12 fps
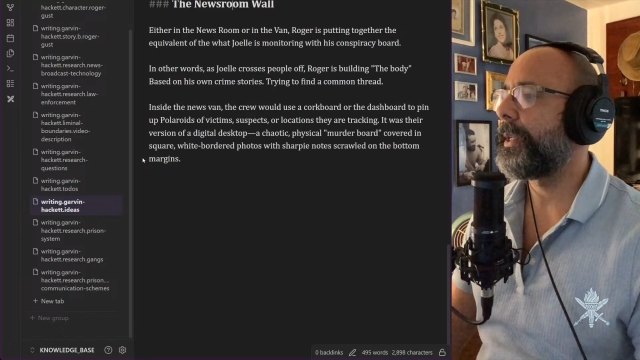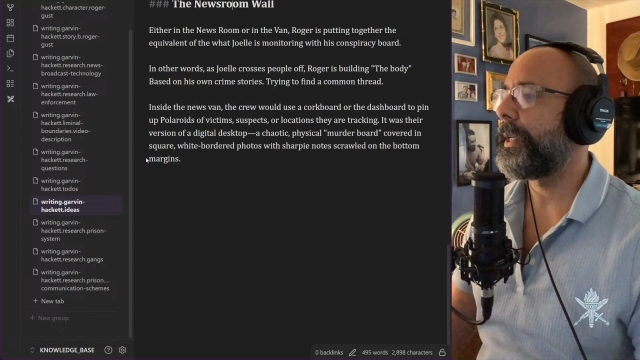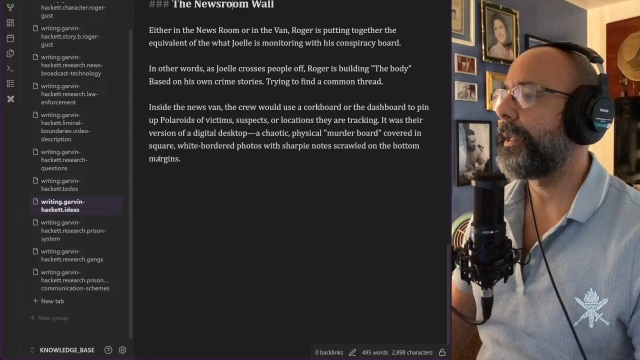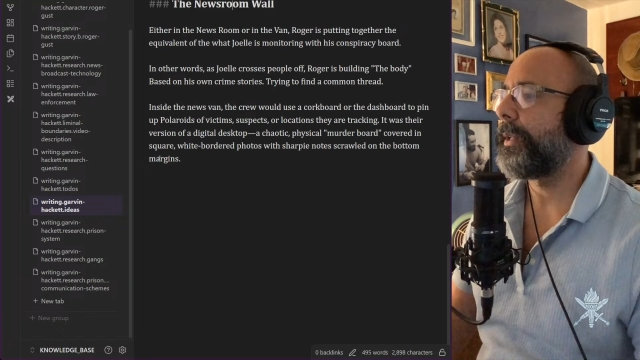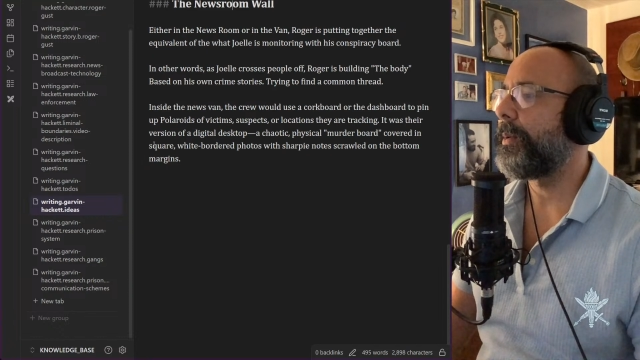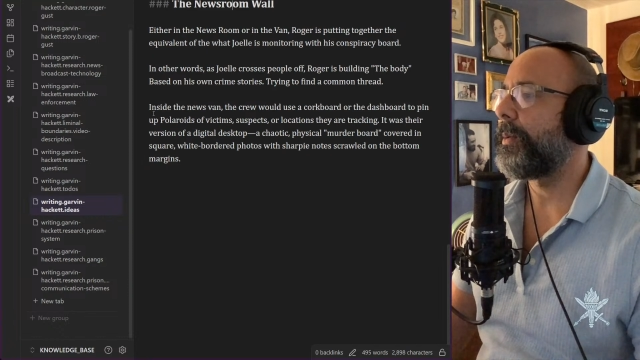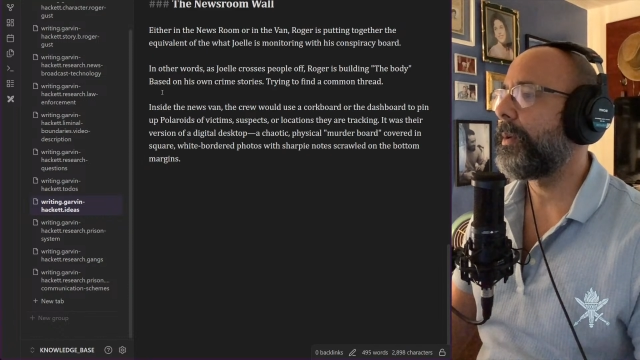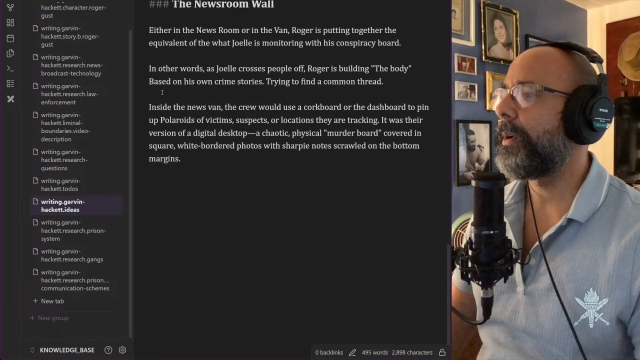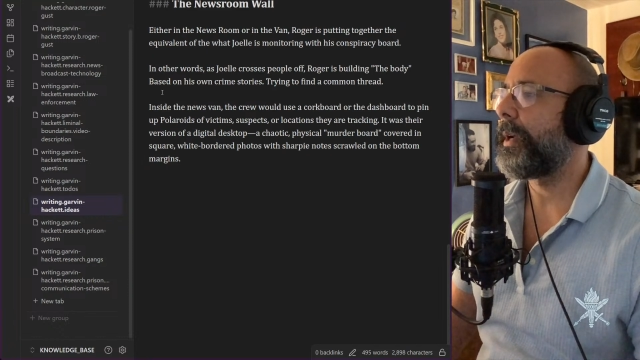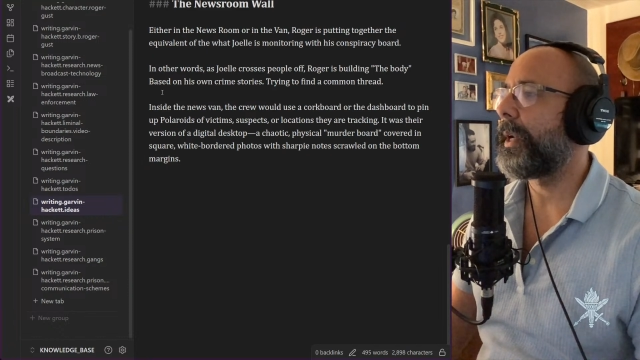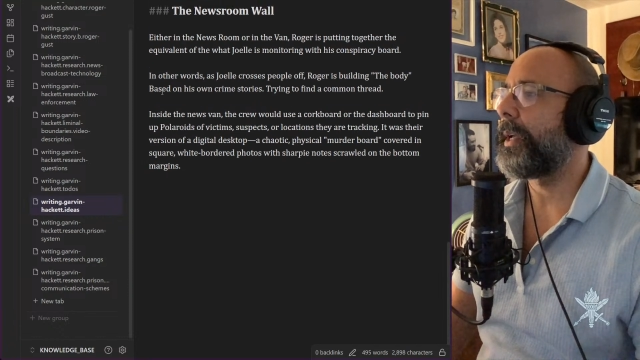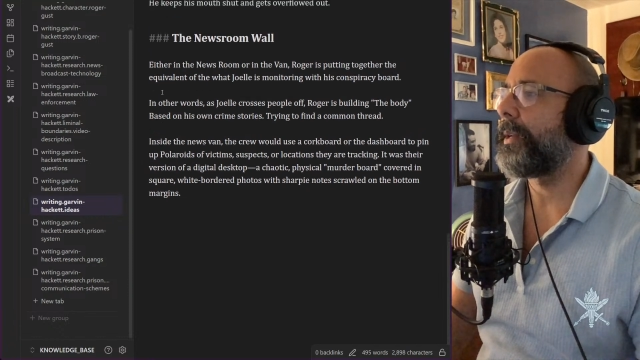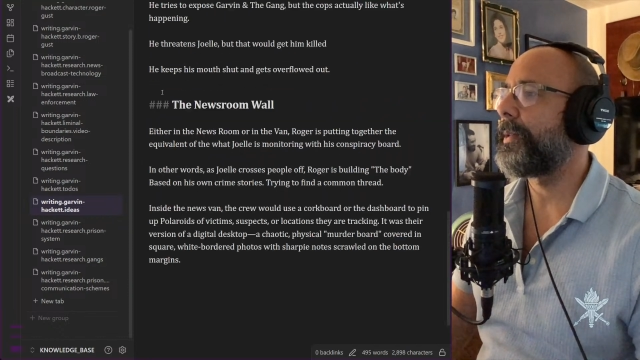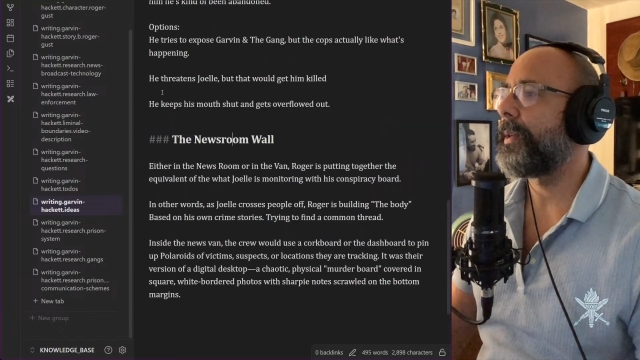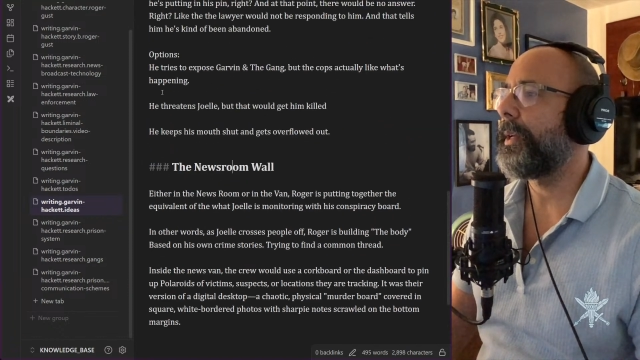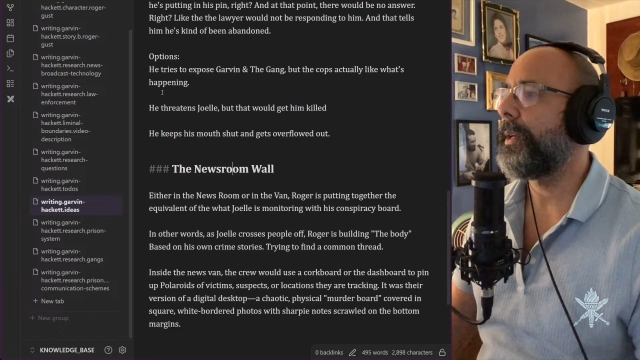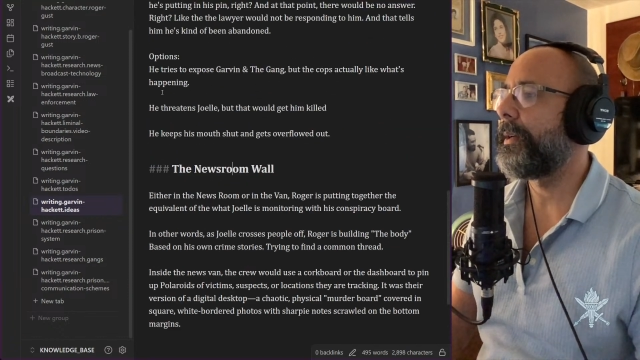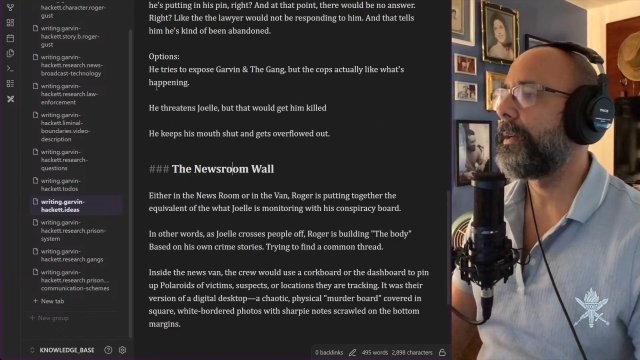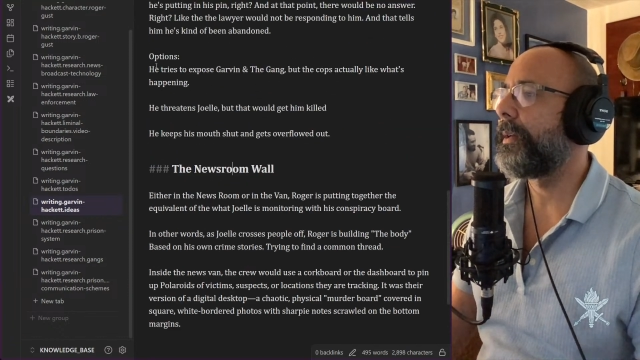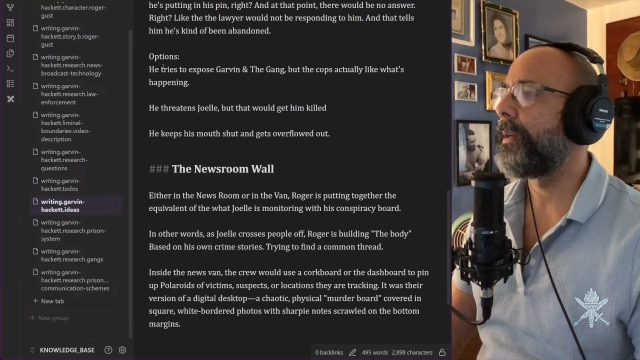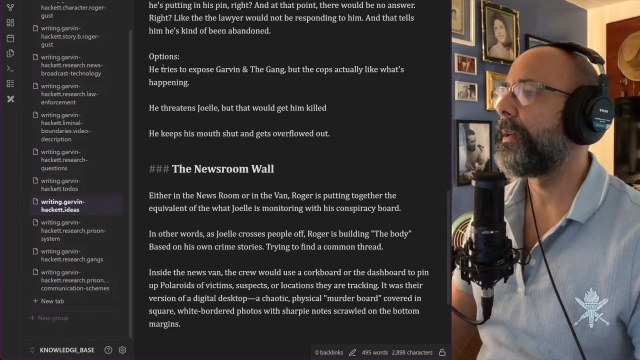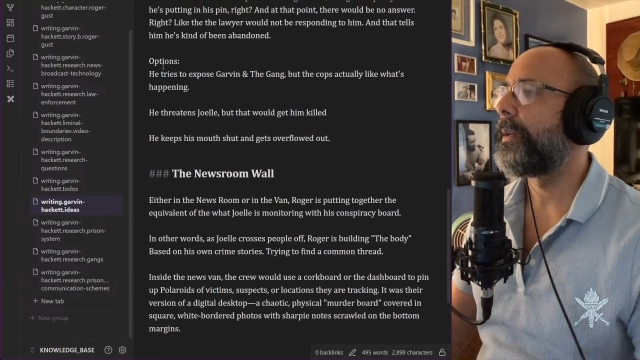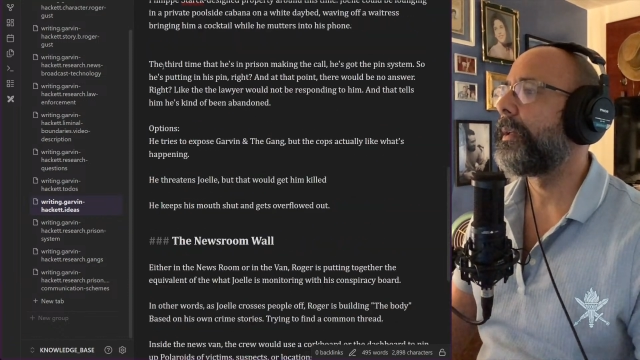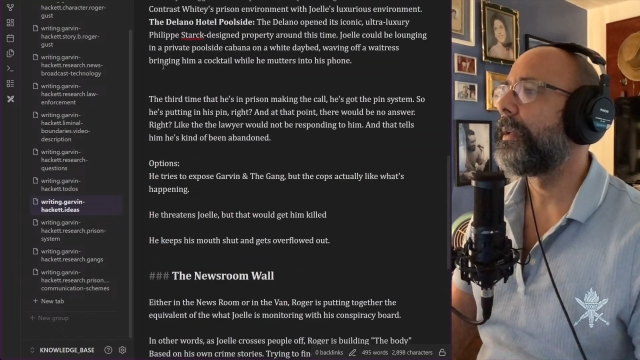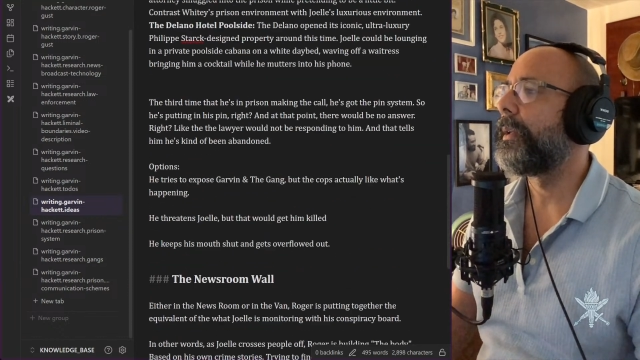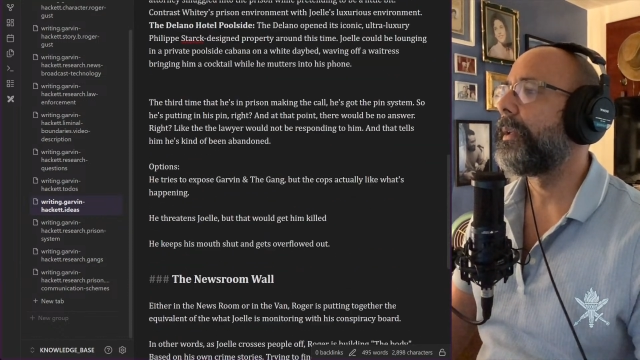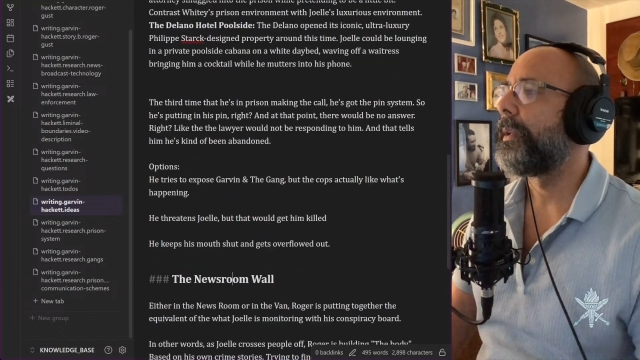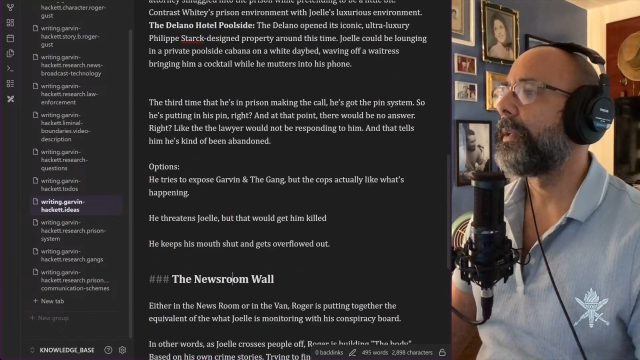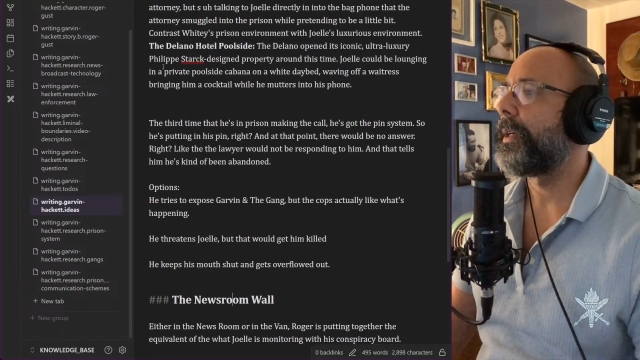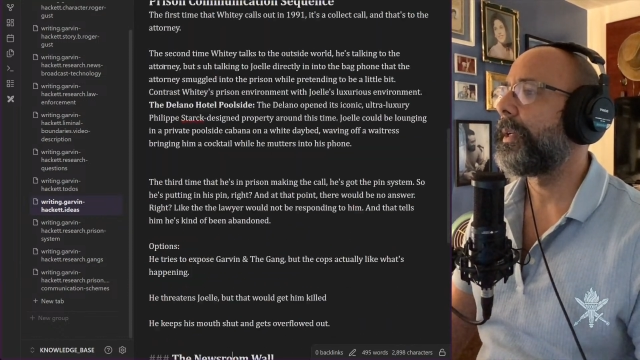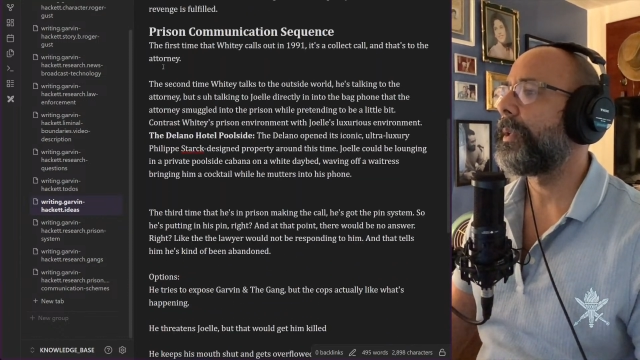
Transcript: to get a little bit more organized, see? We